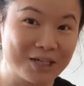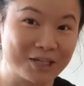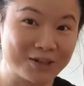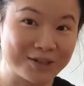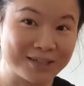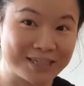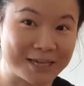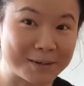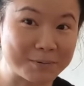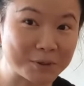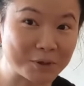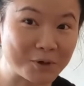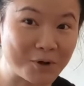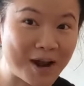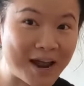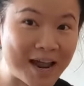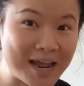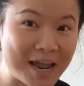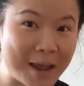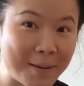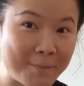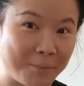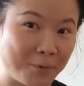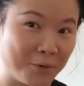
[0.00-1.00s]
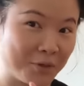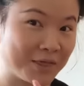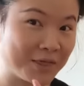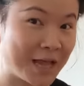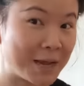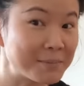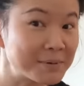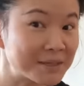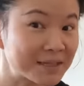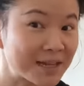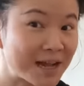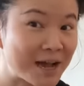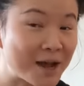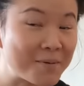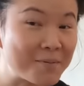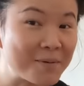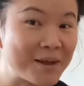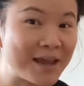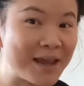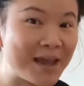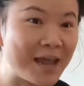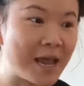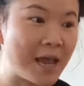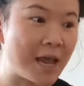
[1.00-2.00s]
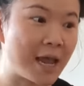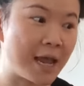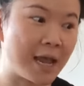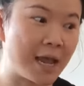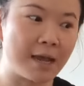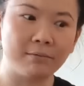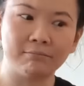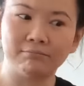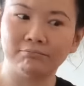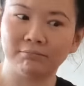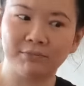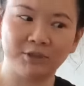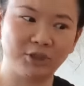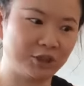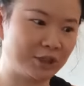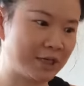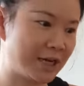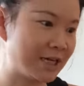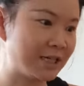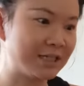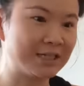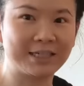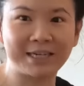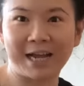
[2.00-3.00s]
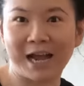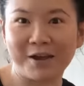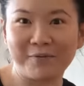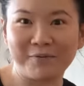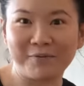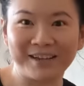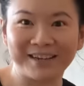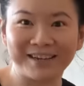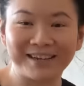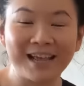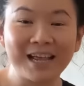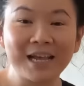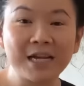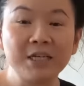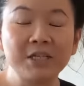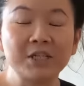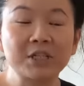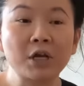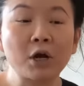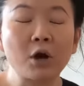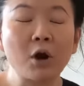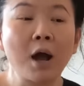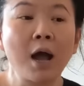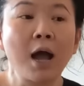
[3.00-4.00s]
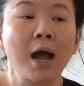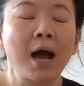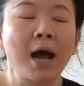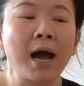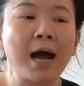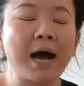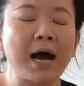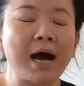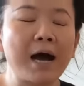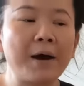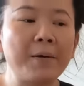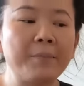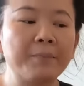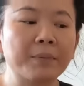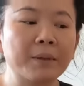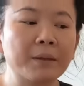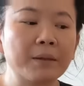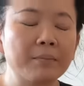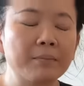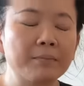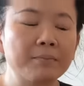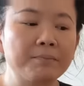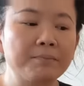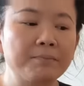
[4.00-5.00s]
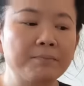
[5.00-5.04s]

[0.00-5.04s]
So subscribe and put thumbs up and just dive in. So um,